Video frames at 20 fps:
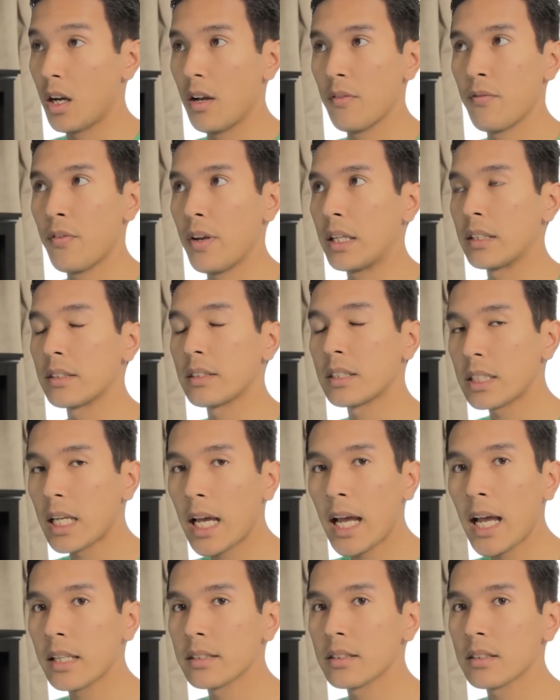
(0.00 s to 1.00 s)
a
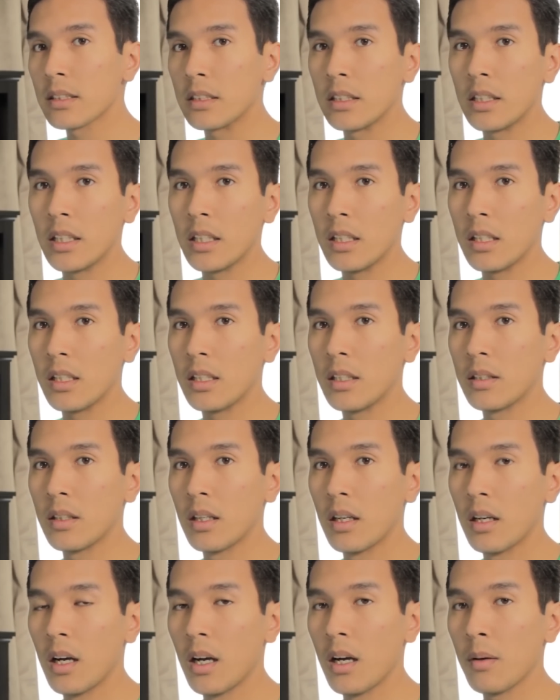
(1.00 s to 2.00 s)
fantastic keying
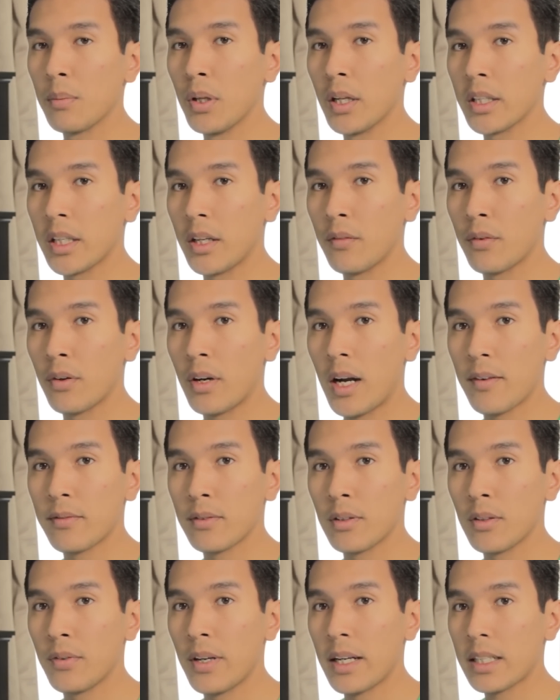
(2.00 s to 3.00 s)
uh, plugin for
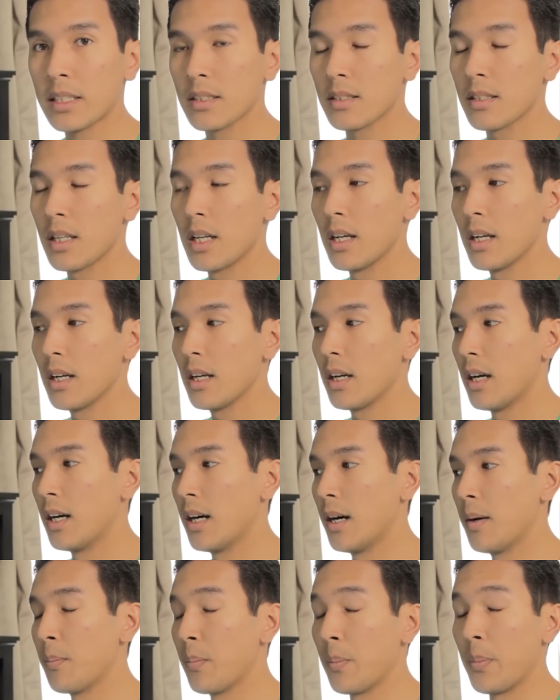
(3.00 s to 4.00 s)
After Effects,
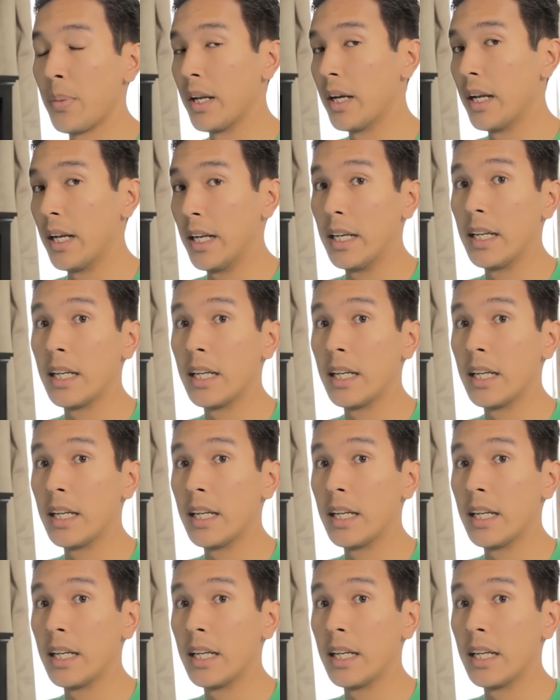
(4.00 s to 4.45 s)
um, but it